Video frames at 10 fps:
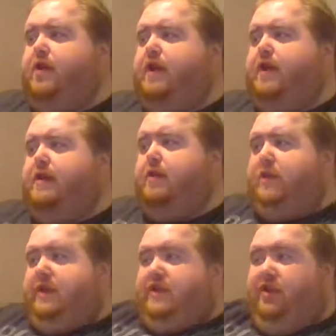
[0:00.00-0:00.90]
connected with
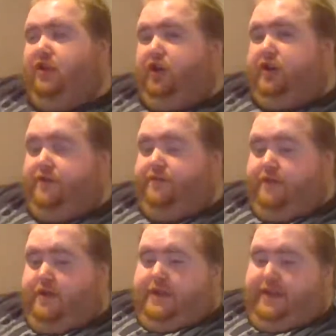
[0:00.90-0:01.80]
each other. You
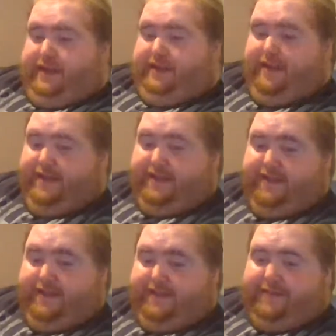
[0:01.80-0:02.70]

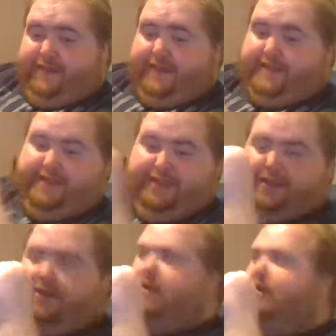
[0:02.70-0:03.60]
know what I'm saying?